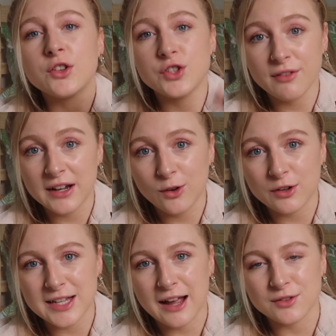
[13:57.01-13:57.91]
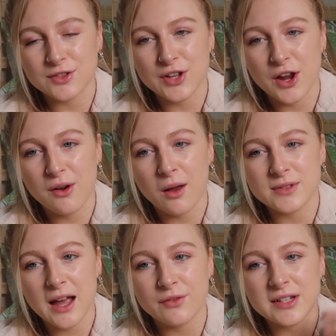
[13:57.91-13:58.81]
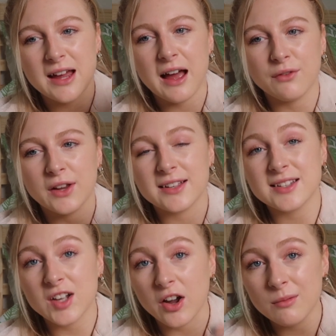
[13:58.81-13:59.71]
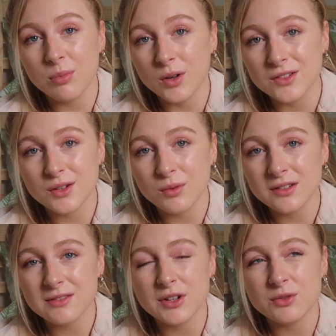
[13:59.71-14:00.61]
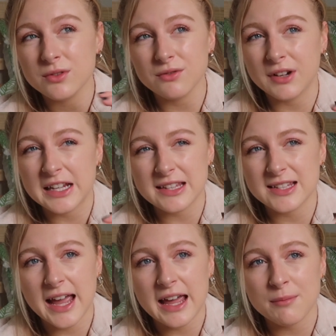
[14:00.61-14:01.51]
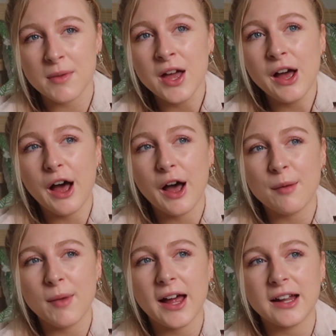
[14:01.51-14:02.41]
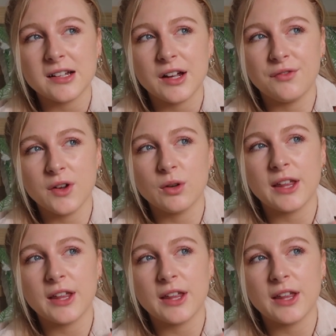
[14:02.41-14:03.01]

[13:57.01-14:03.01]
during lockdown, so I was having to have like Skype one-to-ones, which wasn't really the same, and I feel